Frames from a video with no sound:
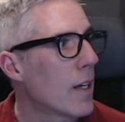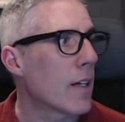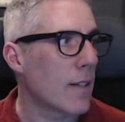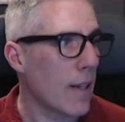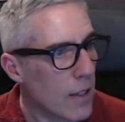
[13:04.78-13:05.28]

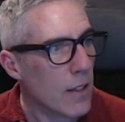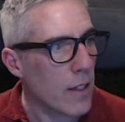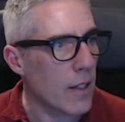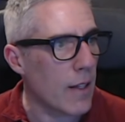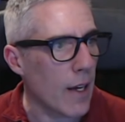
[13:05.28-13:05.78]
because I
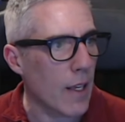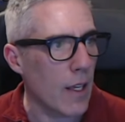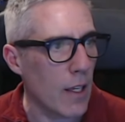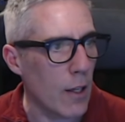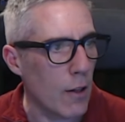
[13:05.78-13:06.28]
deleted that
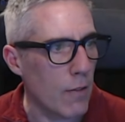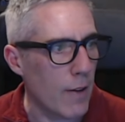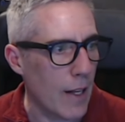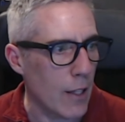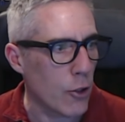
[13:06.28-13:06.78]
key
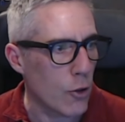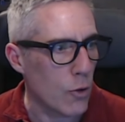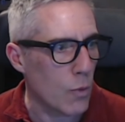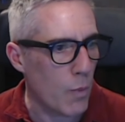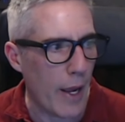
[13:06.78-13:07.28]

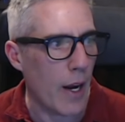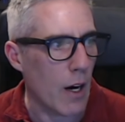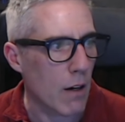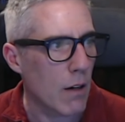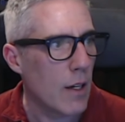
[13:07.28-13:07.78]
value
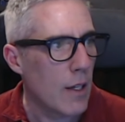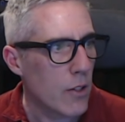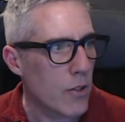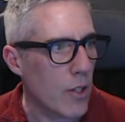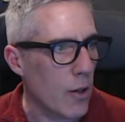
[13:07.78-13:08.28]
pair.
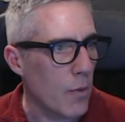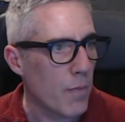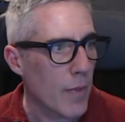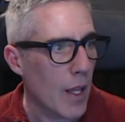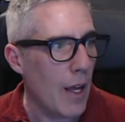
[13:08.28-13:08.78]
So
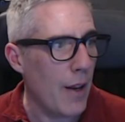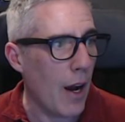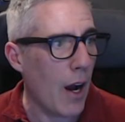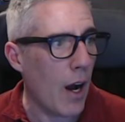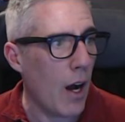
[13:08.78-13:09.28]

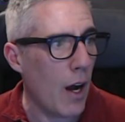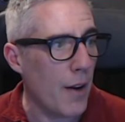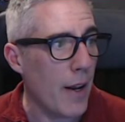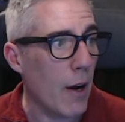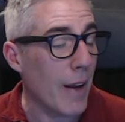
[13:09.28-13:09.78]

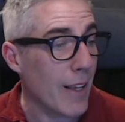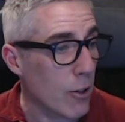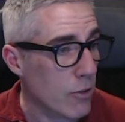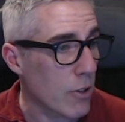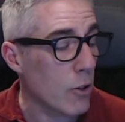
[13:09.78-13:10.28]
now I can
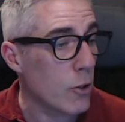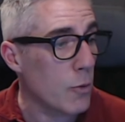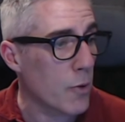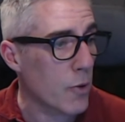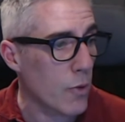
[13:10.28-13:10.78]
also loop
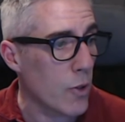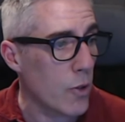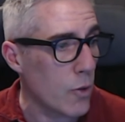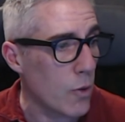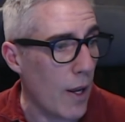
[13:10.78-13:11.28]

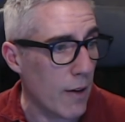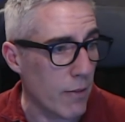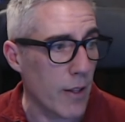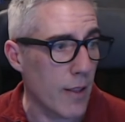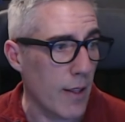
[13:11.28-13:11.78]
through
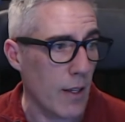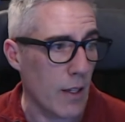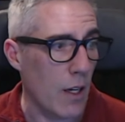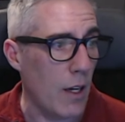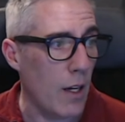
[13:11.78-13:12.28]
everything.
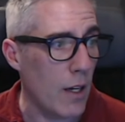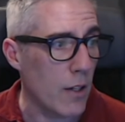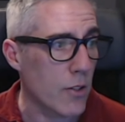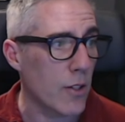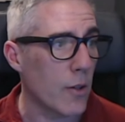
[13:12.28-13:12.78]

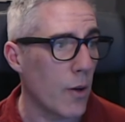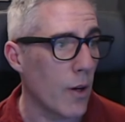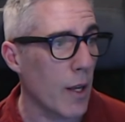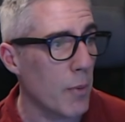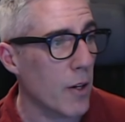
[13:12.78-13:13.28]
So a
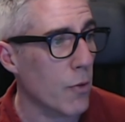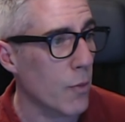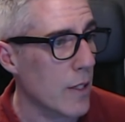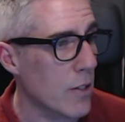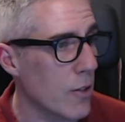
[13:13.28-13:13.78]
couple of different
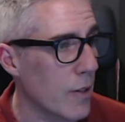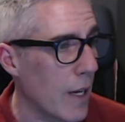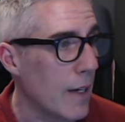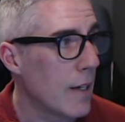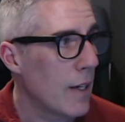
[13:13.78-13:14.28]
ways to do
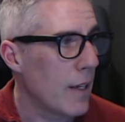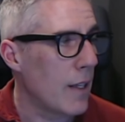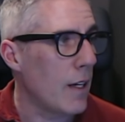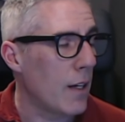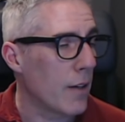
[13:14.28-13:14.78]
that.
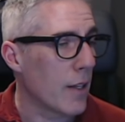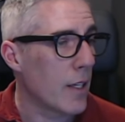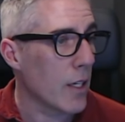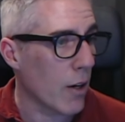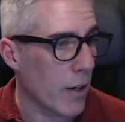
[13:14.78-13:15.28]

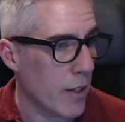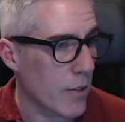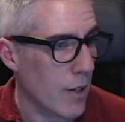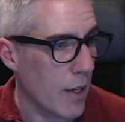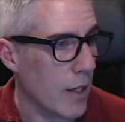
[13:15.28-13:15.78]
Here I'm going to
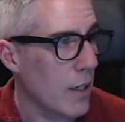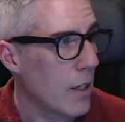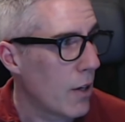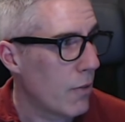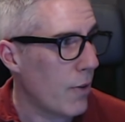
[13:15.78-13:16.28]
say
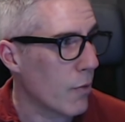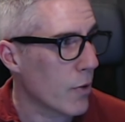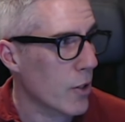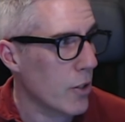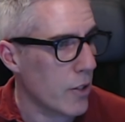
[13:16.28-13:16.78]

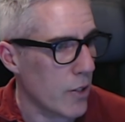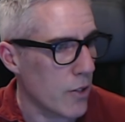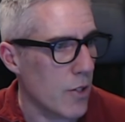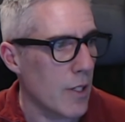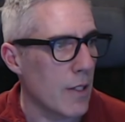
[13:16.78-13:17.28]
favorite
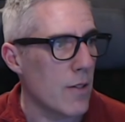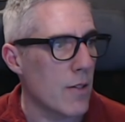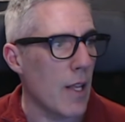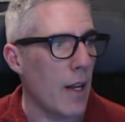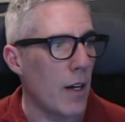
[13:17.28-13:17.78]
cookies.
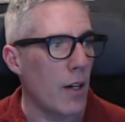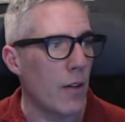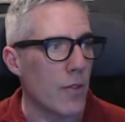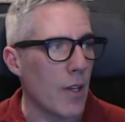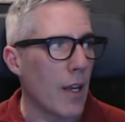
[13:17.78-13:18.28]
Instead
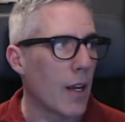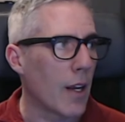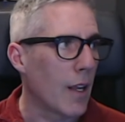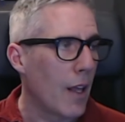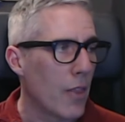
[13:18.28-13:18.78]
of
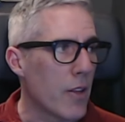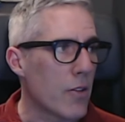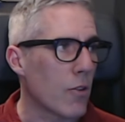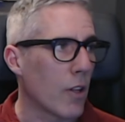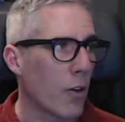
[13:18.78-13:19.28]
saying this is
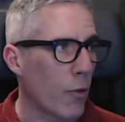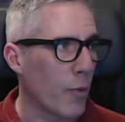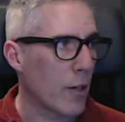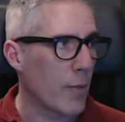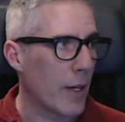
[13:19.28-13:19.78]
all
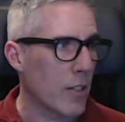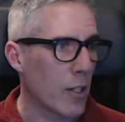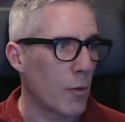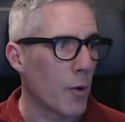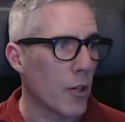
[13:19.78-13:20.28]
information about a
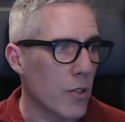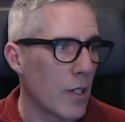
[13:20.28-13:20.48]
single person,